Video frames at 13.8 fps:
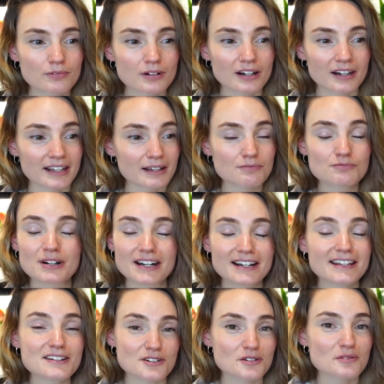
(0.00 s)
like
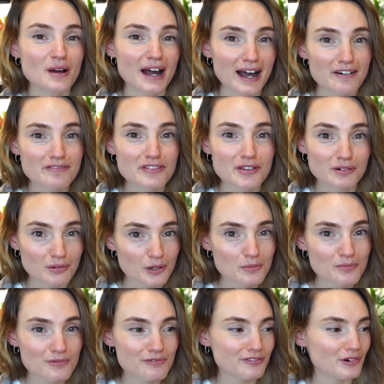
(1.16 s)
really do have the
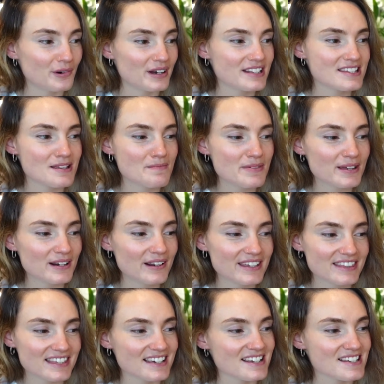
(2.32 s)
room for. And something
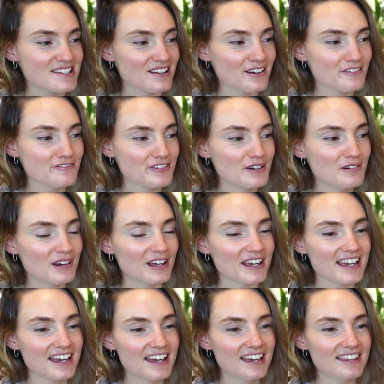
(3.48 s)
like this, I feel
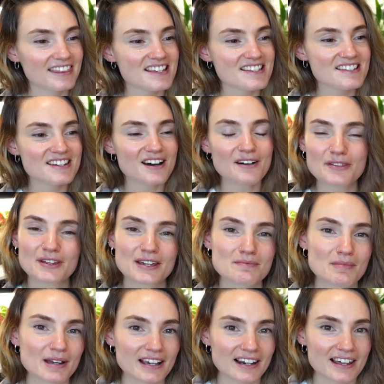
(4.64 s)
like there's nothing in
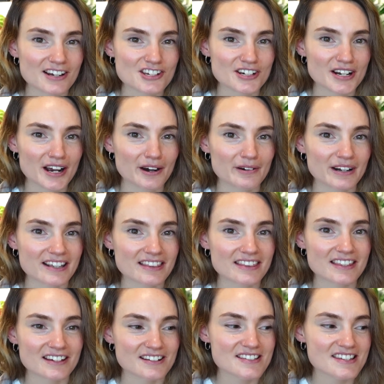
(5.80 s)
my collection currently
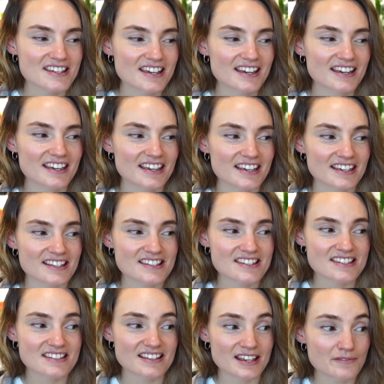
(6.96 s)
that
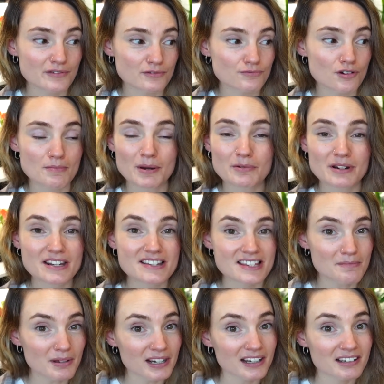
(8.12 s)
is even remotely
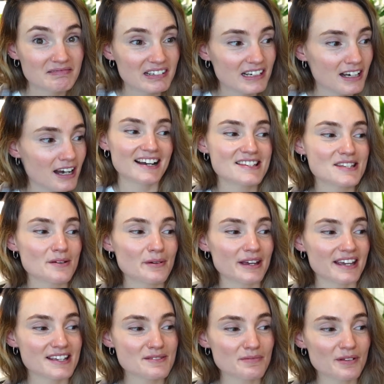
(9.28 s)
similar. And so it
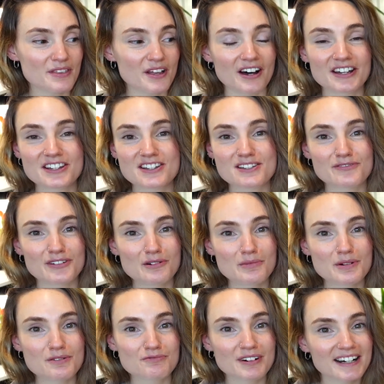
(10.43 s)
is one that I just feel
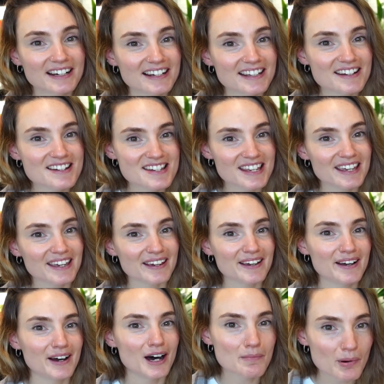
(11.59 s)
would really tick
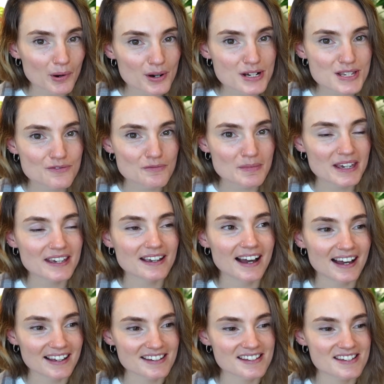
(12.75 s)
a box for me
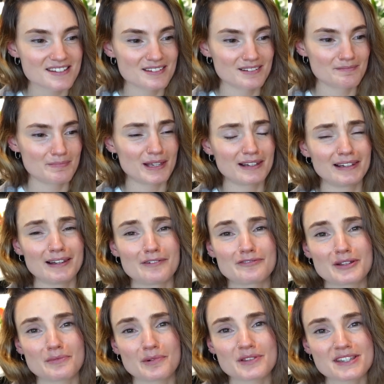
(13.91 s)
and be a
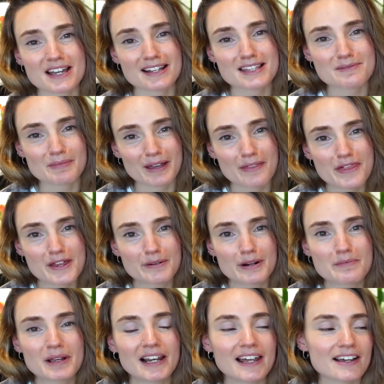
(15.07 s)
lovely one to add to my
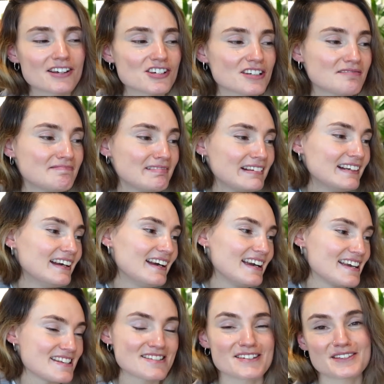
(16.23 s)
Anthurium collection.
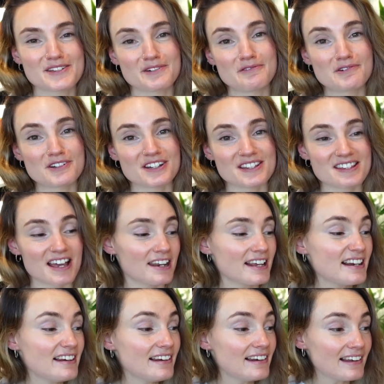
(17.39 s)
It's just gorgeous. And I
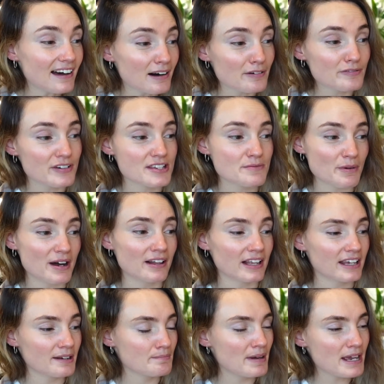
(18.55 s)
love as well,
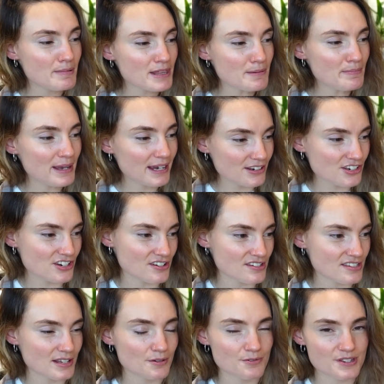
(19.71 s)
and maybe the pictures
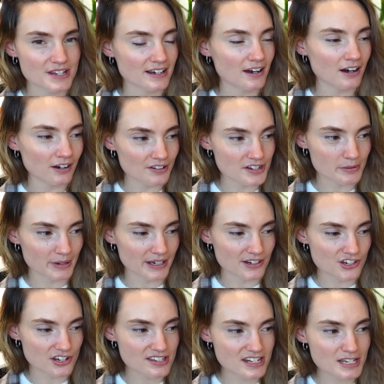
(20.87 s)
that you're seeing aren't doing it
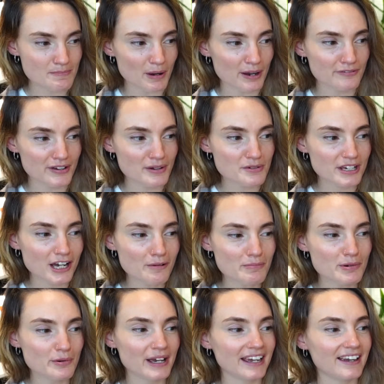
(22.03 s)
justice, but I found a
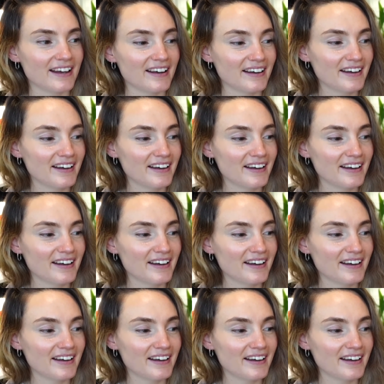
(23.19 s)
couple here